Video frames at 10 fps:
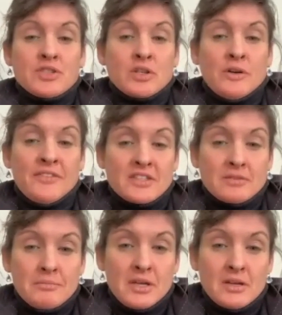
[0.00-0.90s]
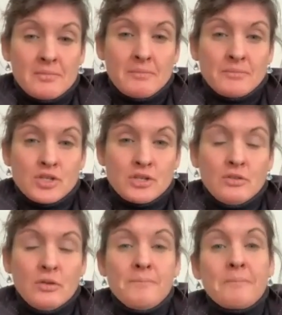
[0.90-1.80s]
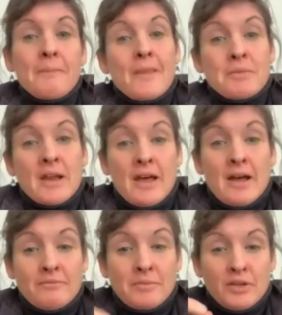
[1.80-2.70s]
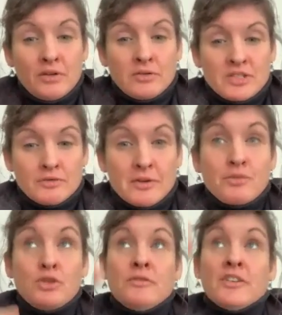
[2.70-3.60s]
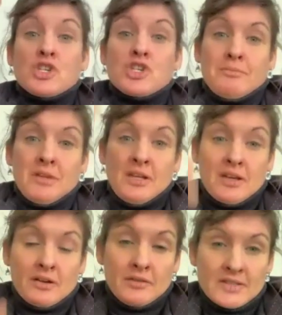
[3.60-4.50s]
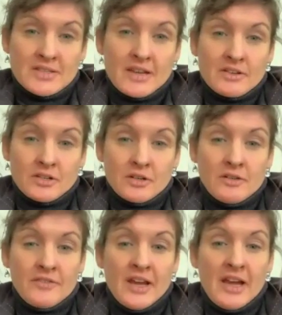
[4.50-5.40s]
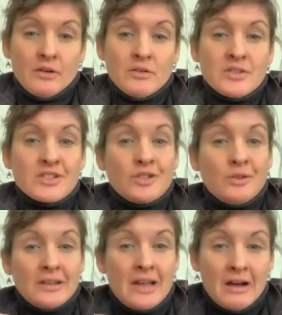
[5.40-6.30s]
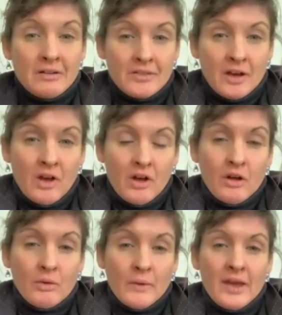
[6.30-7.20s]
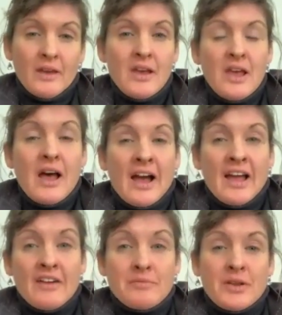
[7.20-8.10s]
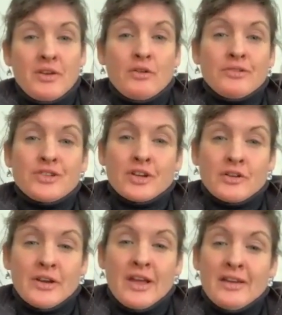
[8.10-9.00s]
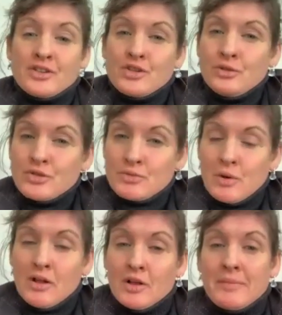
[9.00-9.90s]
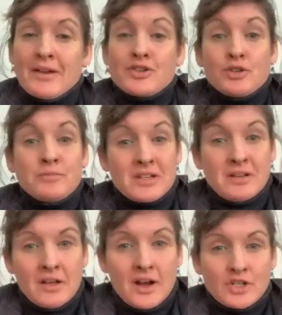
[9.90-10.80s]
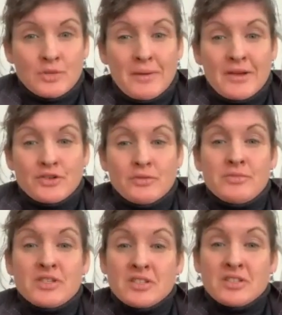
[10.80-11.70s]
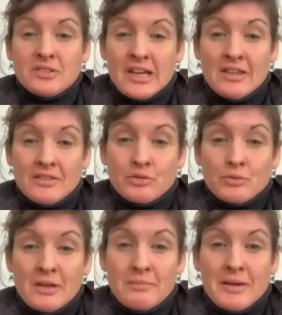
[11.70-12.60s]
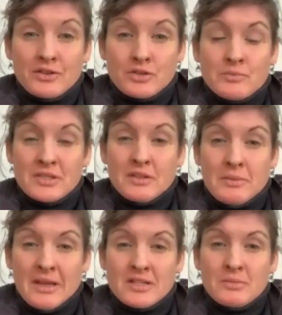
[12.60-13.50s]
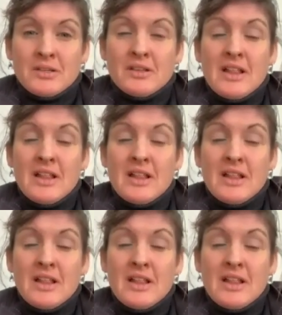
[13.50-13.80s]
So if it's a minimum 2, but I have been known to remove a chimney out of the center of the house to allow the hallway. I have been known to create 2 smaller bedrooms and a larger bedroom, still to get 3 bedrooms in the basement.